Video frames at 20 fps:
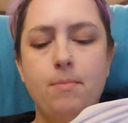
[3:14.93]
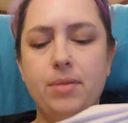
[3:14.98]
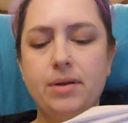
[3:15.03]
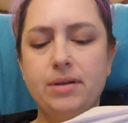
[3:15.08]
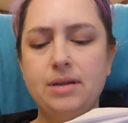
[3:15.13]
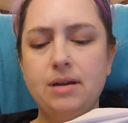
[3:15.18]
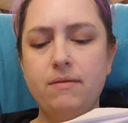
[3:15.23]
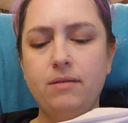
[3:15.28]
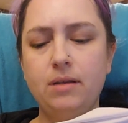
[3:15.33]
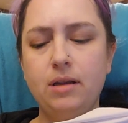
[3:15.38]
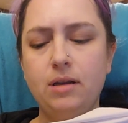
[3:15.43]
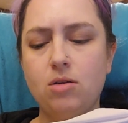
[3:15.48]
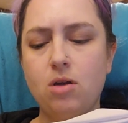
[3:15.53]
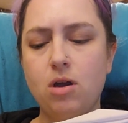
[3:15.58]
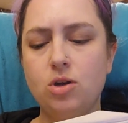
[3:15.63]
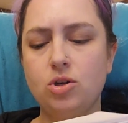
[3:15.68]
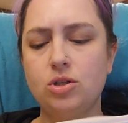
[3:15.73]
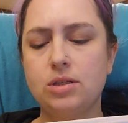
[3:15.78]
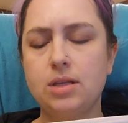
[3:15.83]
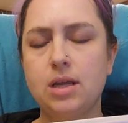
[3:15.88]
but definitely
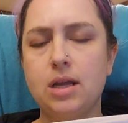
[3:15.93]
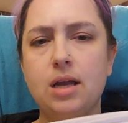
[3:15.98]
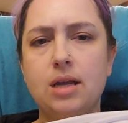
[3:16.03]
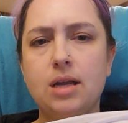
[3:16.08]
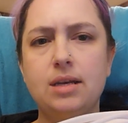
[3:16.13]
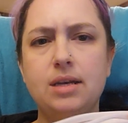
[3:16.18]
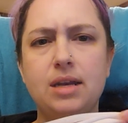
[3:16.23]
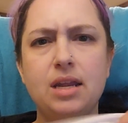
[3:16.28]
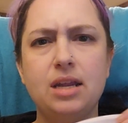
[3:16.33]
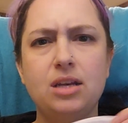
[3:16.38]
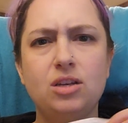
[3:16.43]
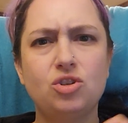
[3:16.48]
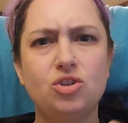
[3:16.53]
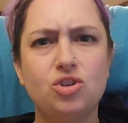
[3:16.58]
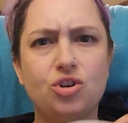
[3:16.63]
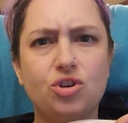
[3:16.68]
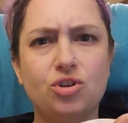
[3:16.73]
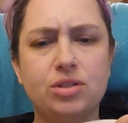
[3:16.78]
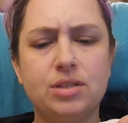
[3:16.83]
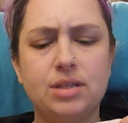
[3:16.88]
not just like a knit
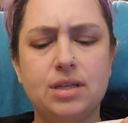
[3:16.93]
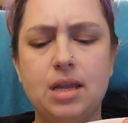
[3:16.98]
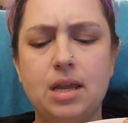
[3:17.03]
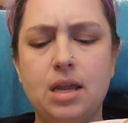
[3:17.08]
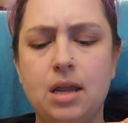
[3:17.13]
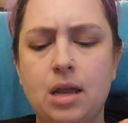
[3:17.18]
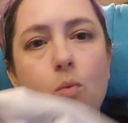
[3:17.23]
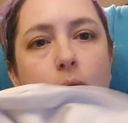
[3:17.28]
jersey.